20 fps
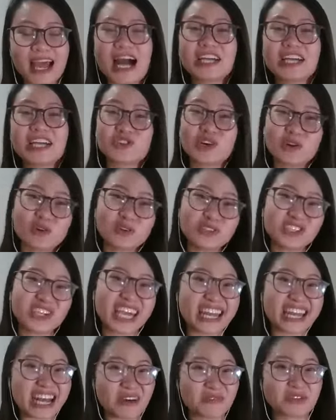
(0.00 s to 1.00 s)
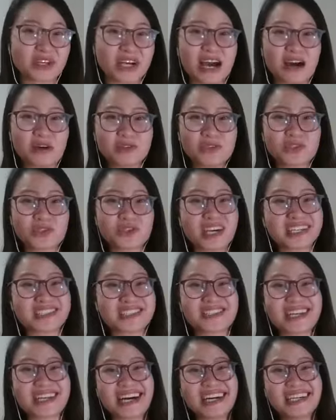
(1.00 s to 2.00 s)
I struggled to get out of the house to
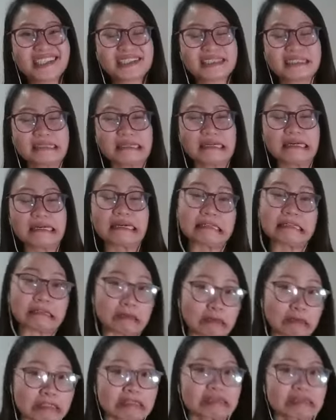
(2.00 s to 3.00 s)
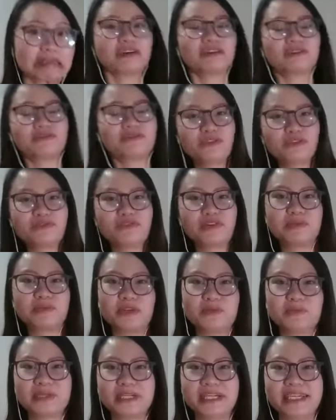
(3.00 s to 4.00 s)
exercise. I order a lot of food
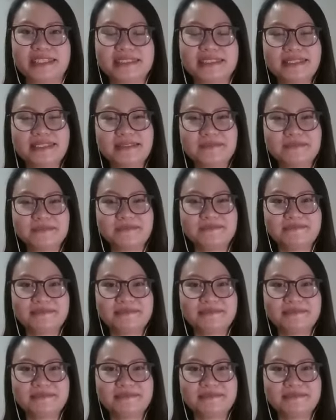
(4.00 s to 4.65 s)
from Uber Eats.